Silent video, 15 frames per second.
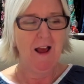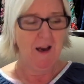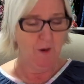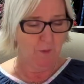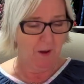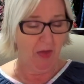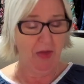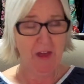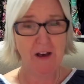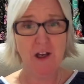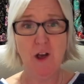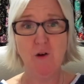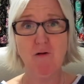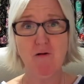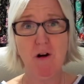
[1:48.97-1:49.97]
Anyway, thank
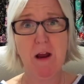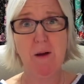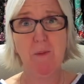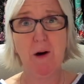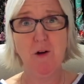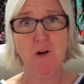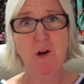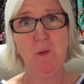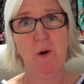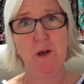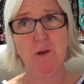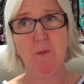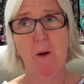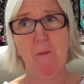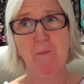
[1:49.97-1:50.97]
you, Graham. I know you
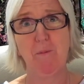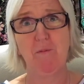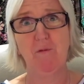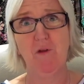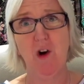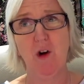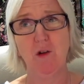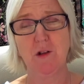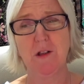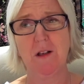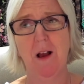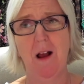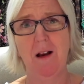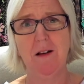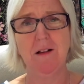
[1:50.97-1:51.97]
watch my blogs.
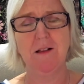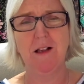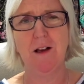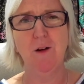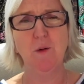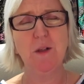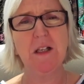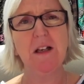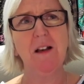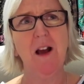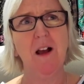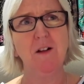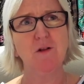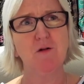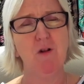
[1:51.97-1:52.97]
Carl is, I always say
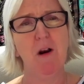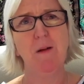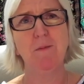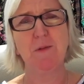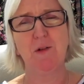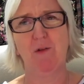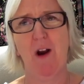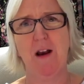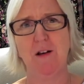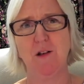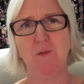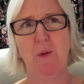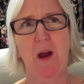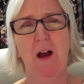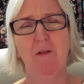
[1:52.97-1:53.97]
Carl's Graham's
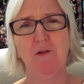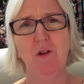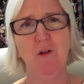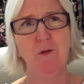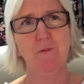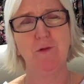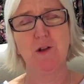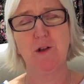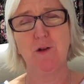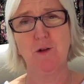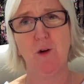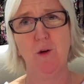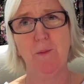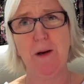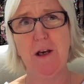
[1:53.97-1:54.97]
friend, but I've known him for
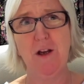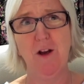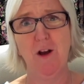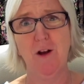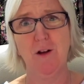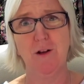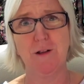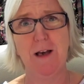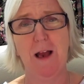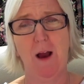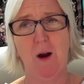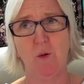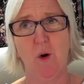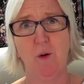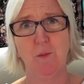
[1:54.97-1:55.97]
so many years
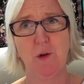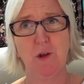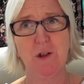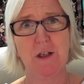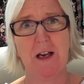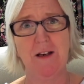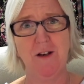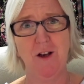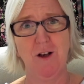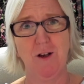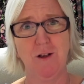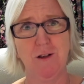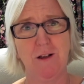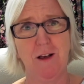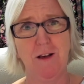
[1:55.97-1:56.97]
now, almost 10
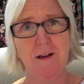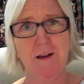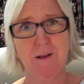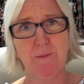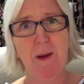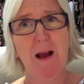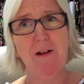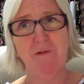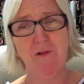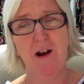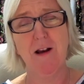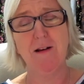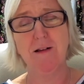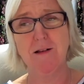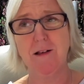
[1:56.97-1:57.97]
years, that he is my
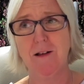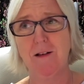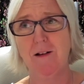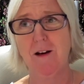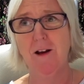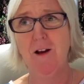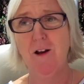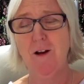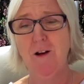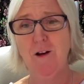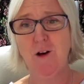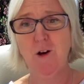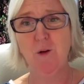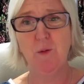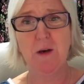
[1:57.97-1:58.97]
friend. And,
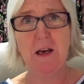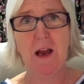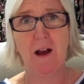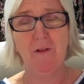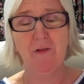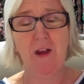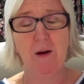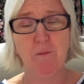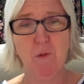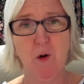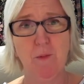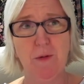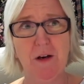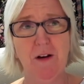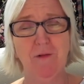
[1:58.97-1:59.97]
you know, when you have that
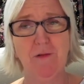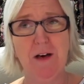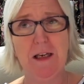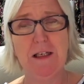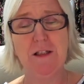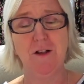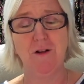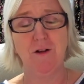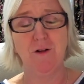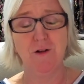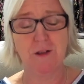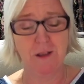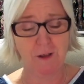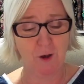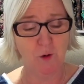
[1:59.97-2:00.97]
moment of need and you
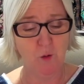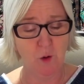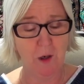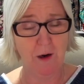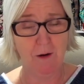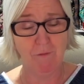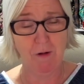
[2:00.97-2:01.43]
just think, who can